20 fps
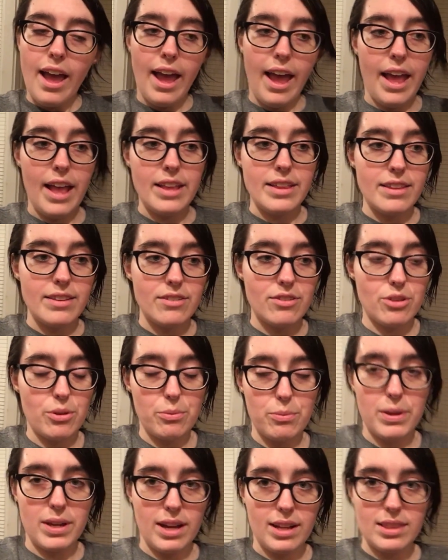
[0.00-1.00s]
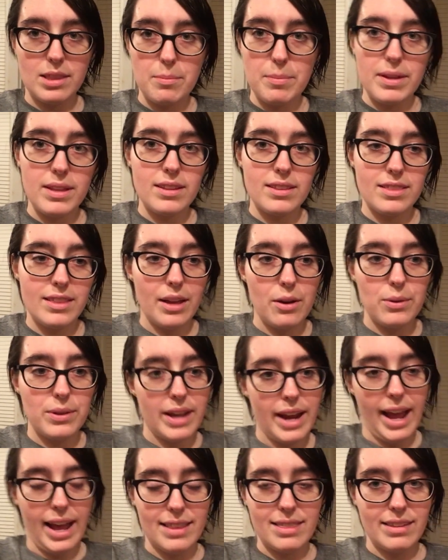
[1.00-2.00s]
and so we got the big they
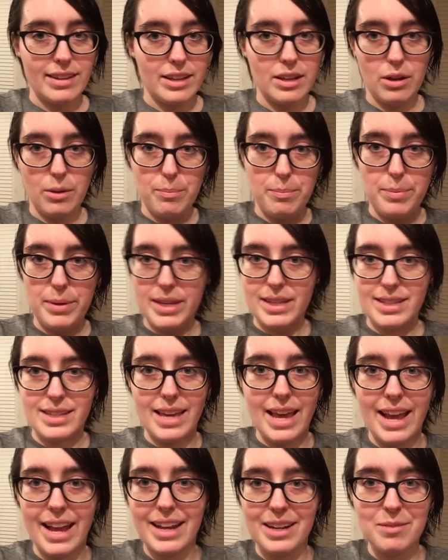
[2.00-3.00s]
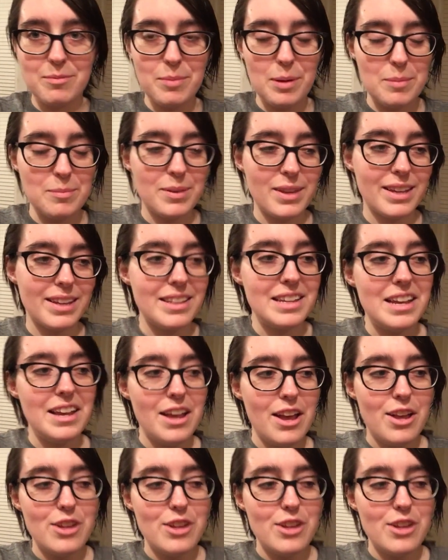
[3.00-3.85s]
only had like a big can of pumpkin